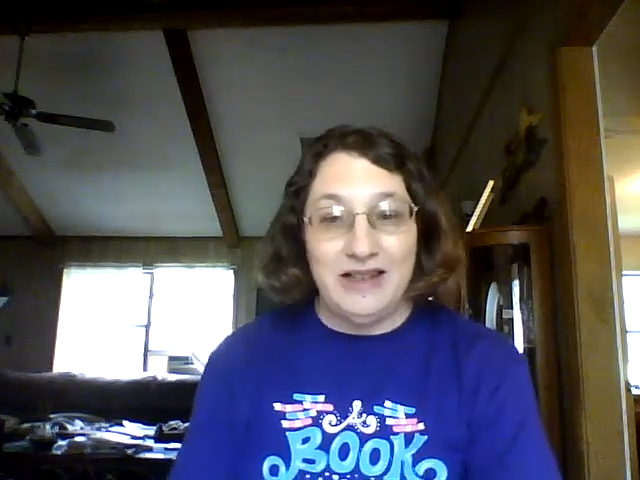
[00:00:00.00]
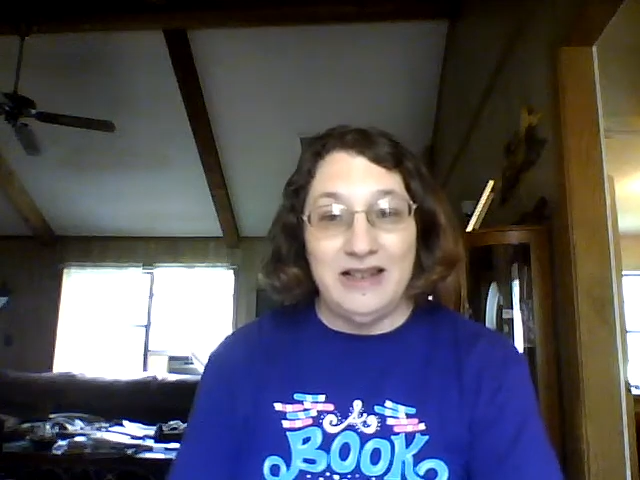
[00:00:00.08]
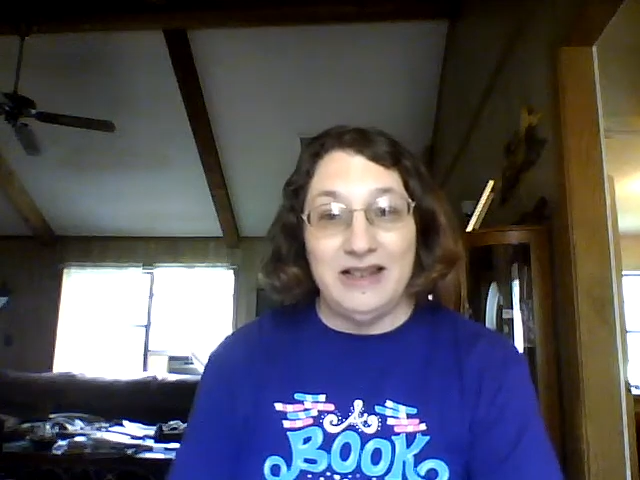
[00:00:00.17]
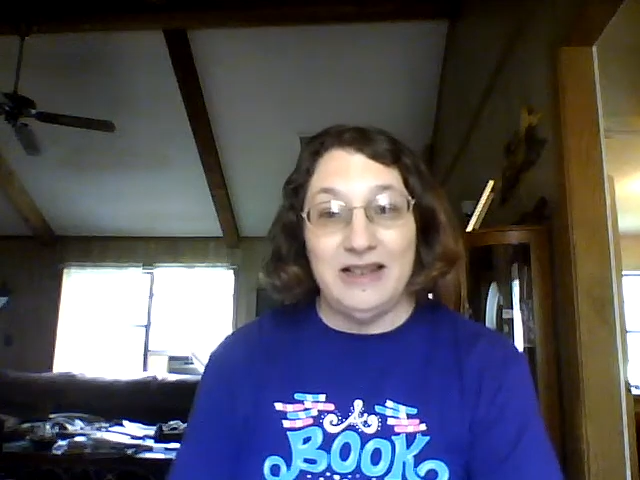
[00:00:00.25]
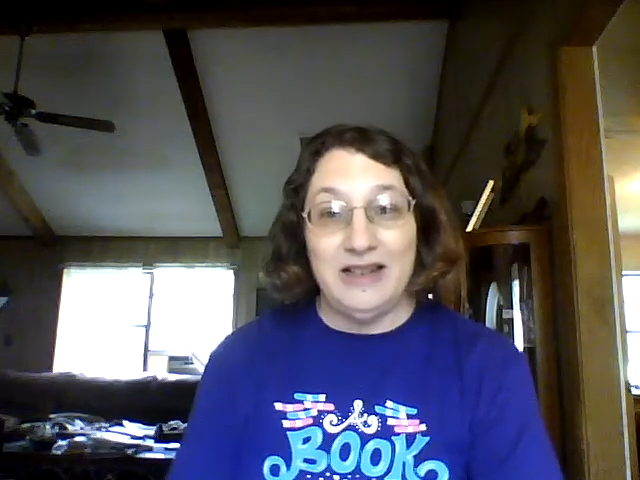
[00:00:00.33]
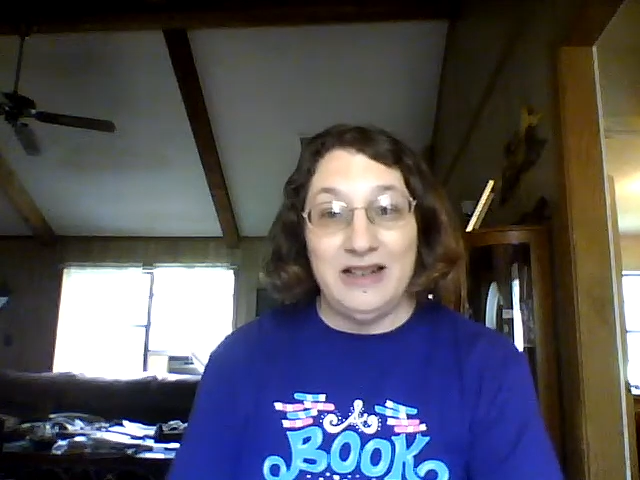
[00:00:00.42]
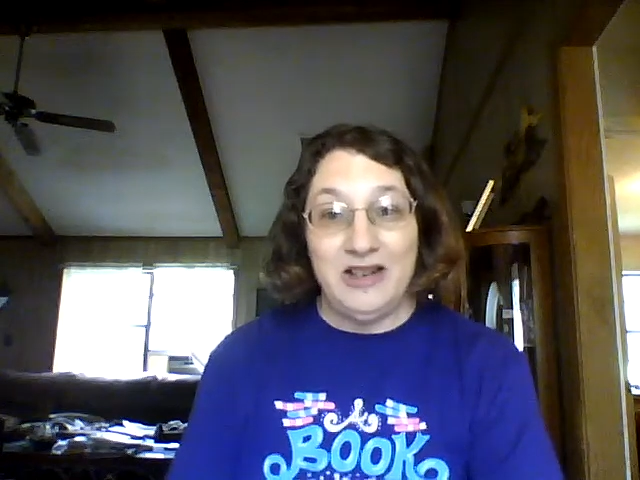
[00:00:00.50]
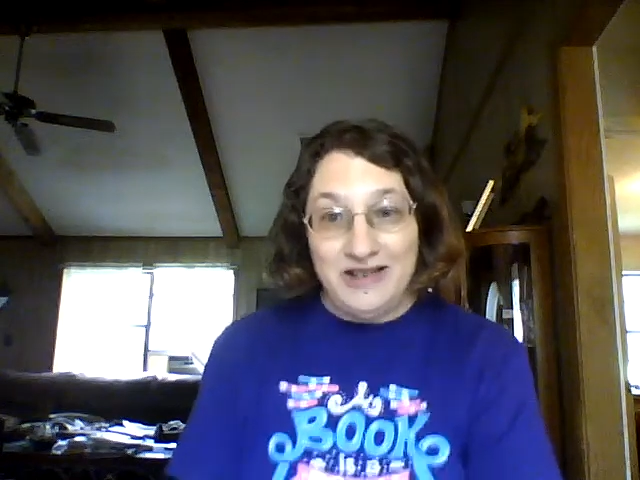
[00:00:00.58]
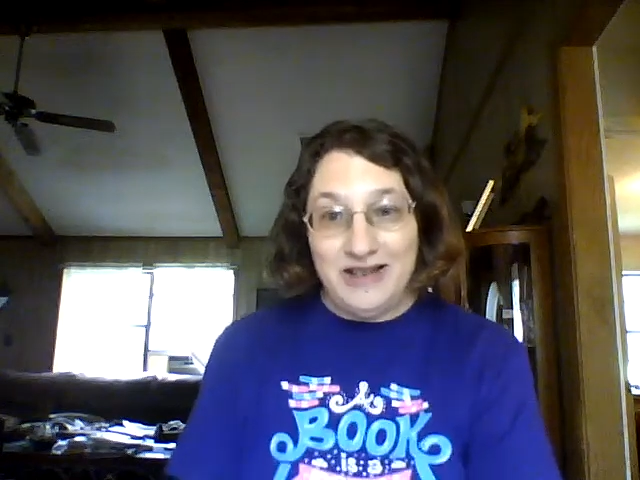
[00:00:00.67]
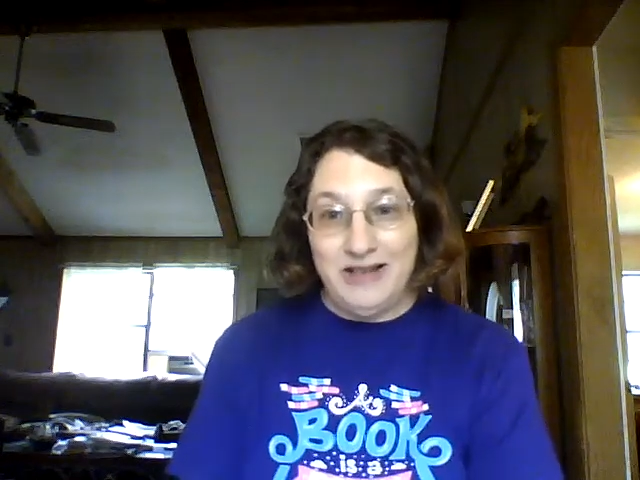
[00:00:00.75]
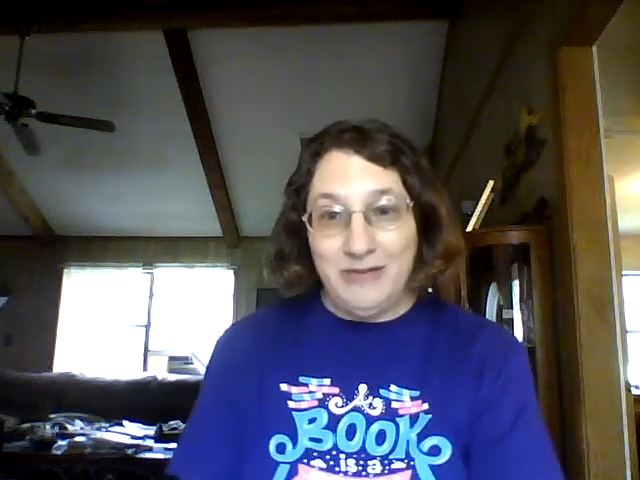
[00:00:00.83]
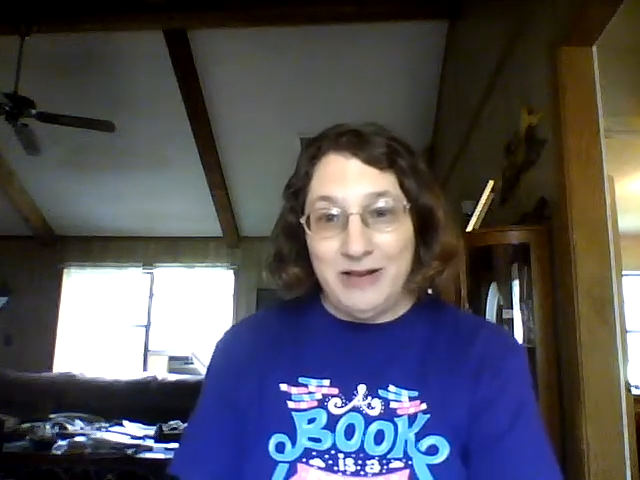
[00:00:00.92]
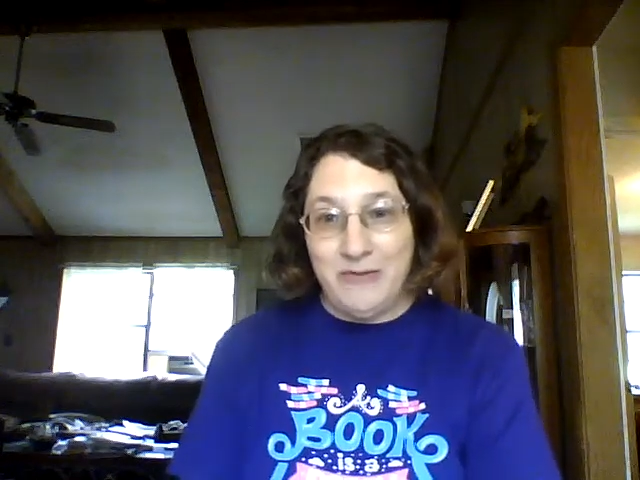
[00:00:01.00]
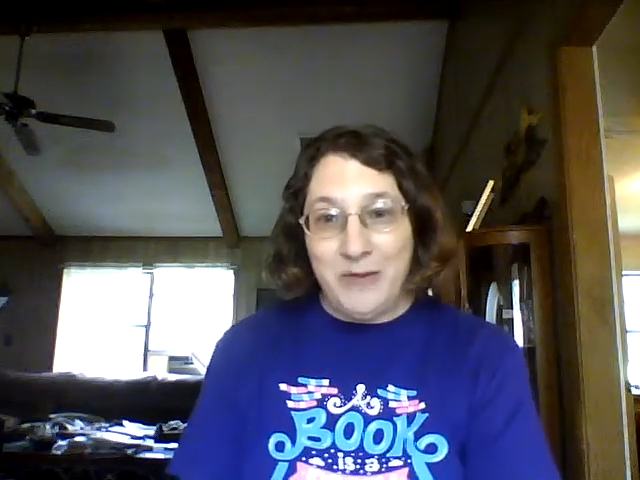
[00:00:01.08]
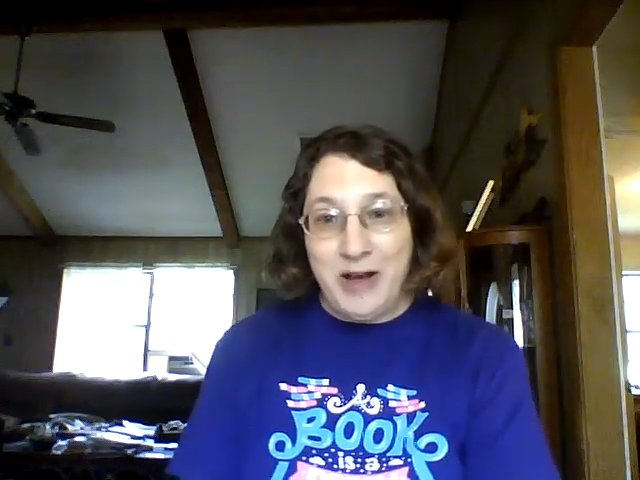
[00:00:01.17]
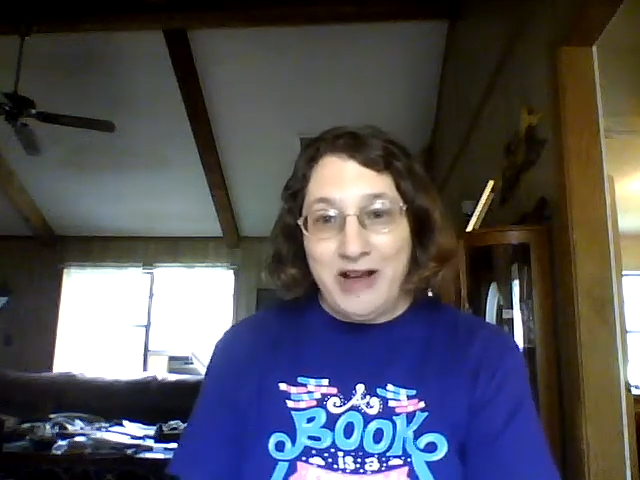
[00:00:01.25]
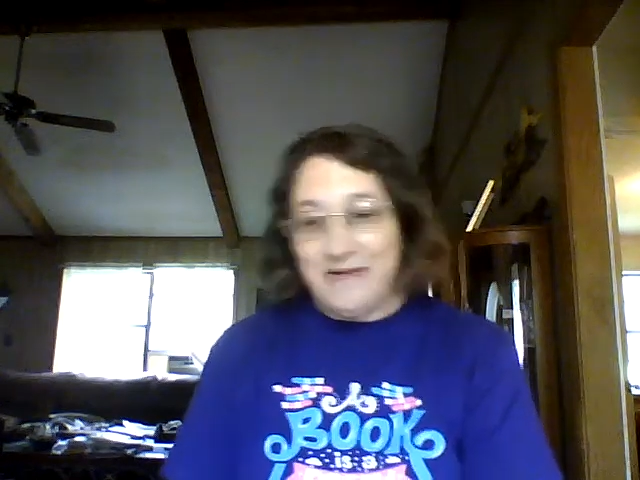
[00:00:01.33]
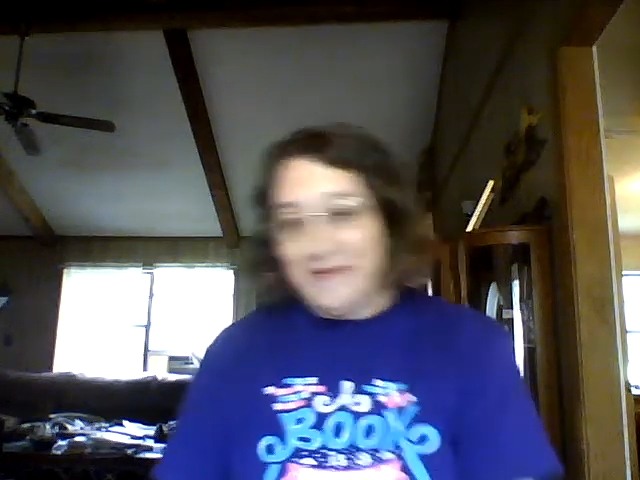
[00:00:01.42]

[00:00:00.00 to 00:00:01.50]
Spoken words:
and let you see what I've bought.